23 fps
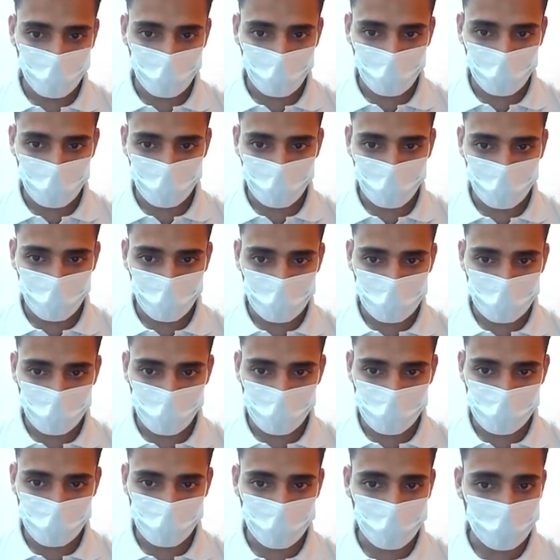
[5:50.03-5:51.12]
and previous
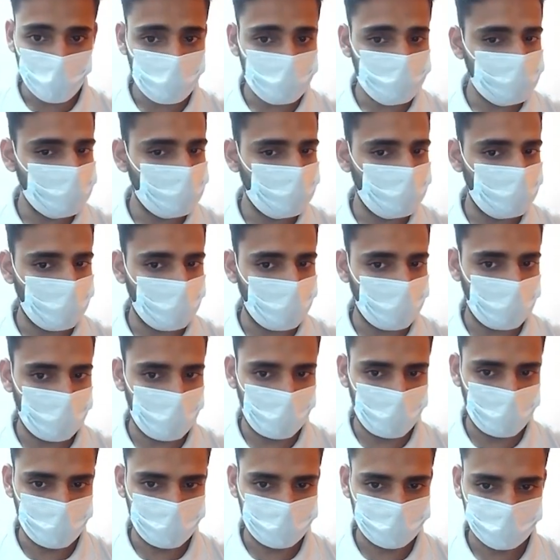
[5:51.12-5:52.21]
also moves forward.
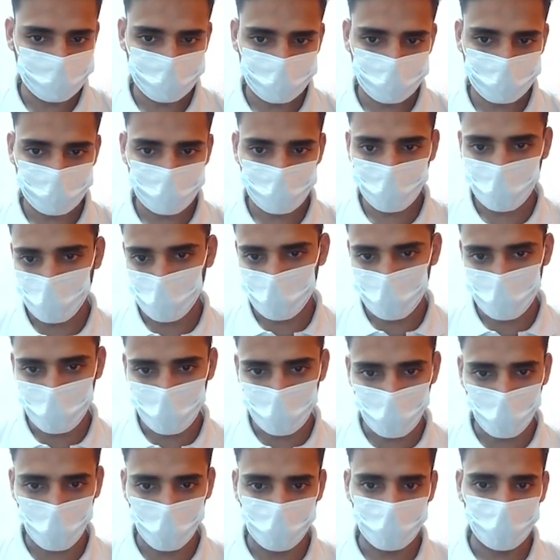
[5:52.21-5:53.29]

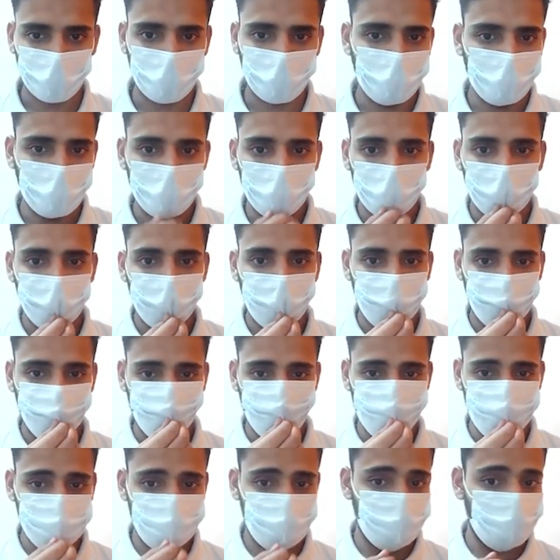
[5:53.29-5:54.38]
Okay, again
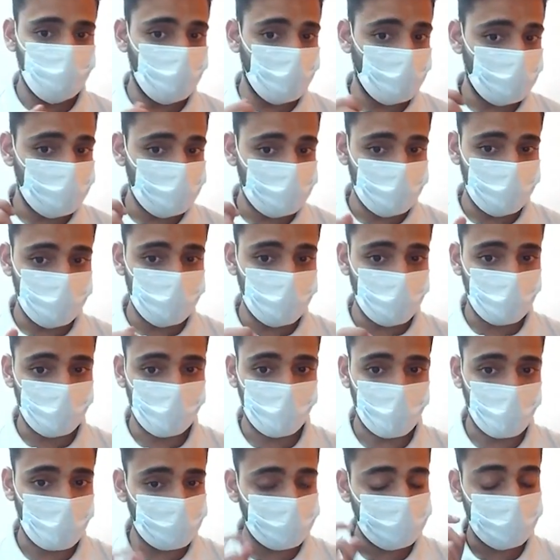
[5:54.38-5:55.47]
C1 and C2
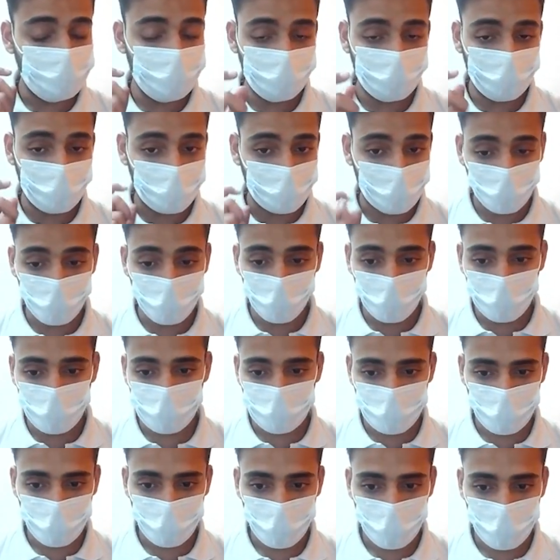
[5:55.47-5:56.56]
compared, C1 again wins.
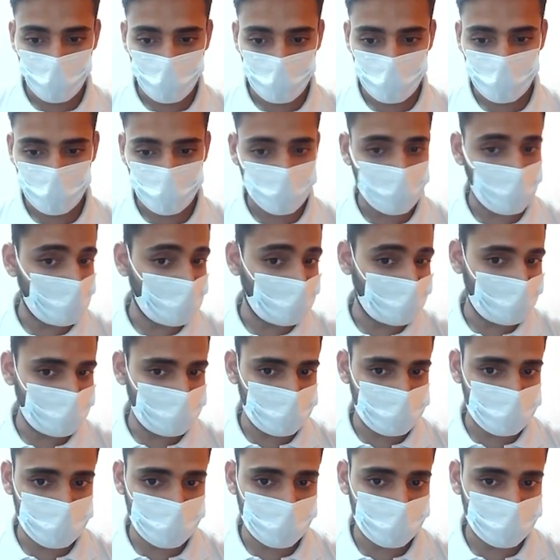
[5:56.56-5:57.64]
Again the
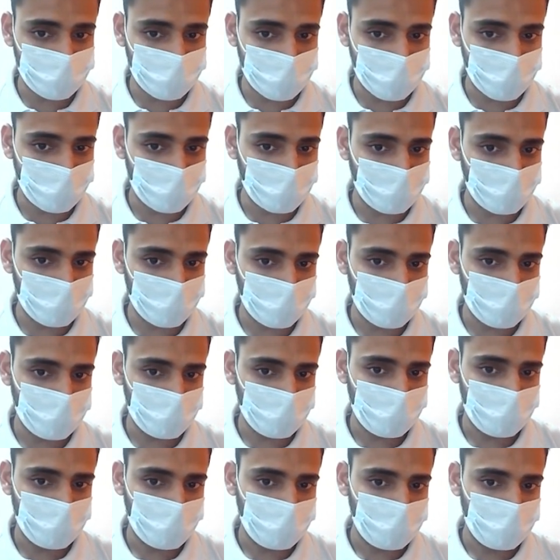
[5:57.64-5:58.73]
same thing,
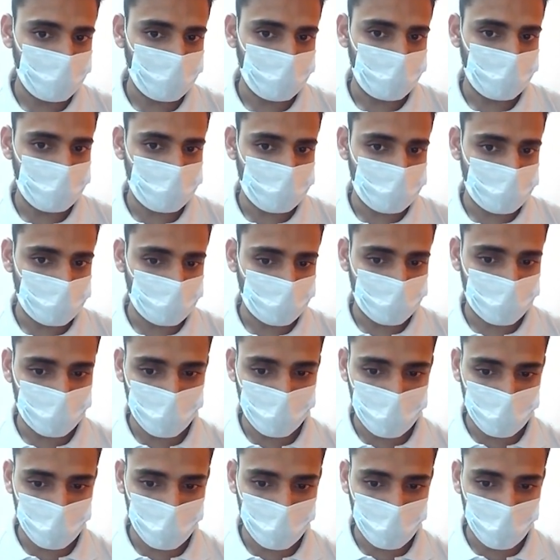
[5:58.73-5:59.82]
this link will be
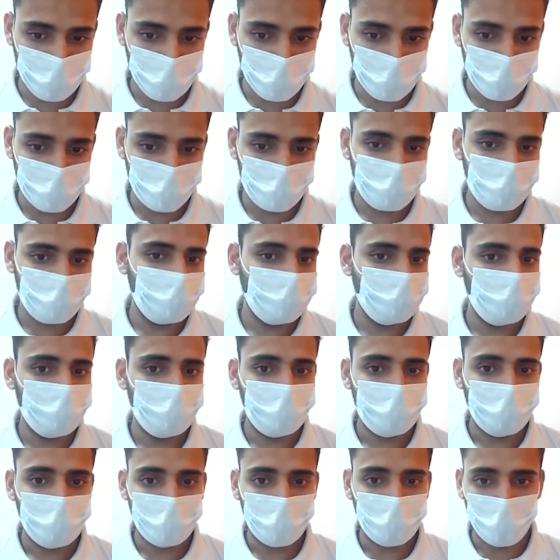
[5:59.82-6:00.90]
created
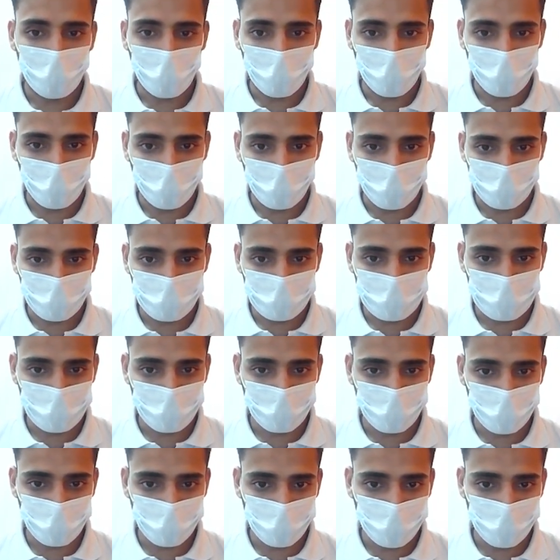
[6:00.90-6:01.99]
and
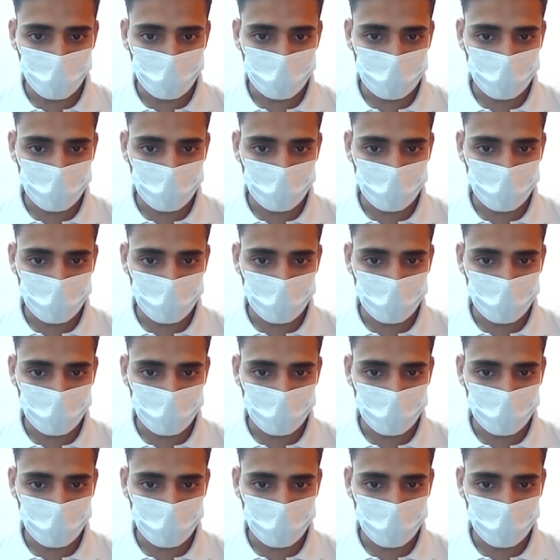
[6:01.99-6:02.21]
C1 moves